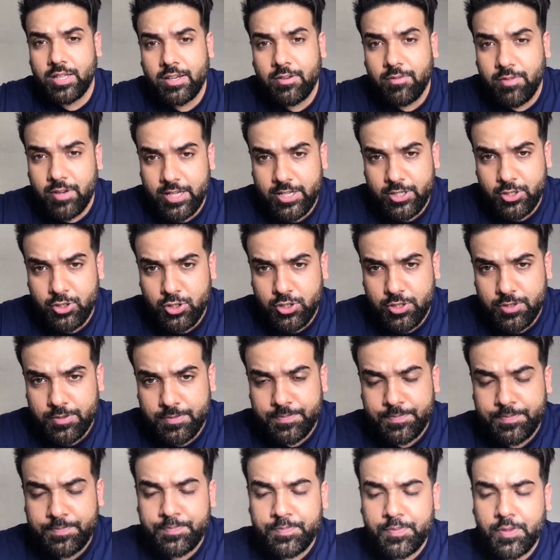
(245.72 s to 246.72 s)
inflation?
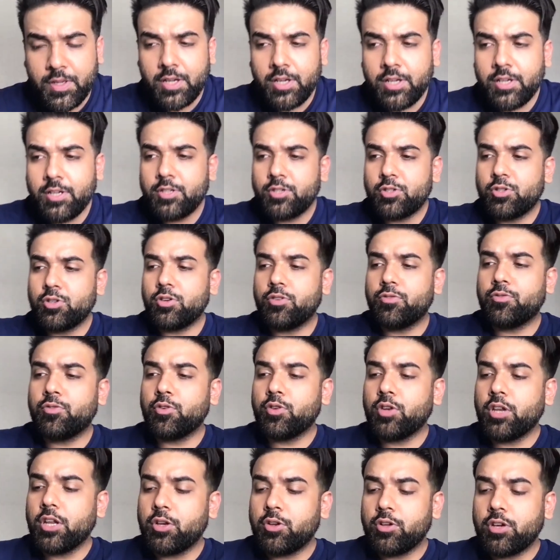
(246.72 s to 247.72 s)
So if you
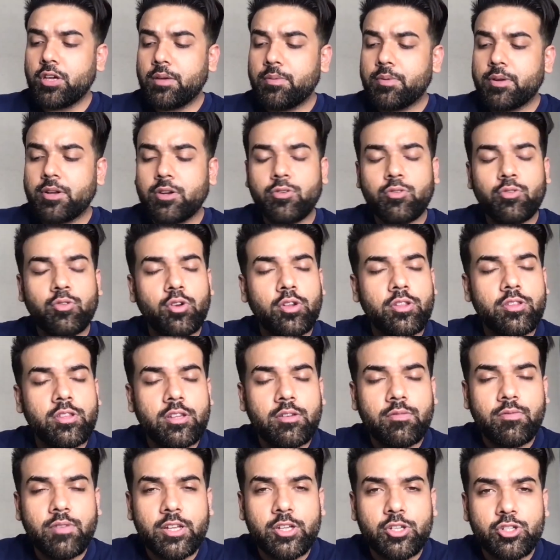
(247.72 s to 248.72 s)
need to keep a control of the
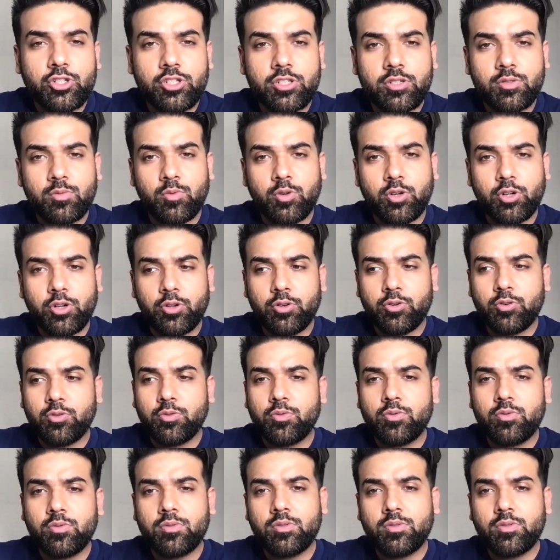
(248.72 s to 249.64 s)
inflation, what do?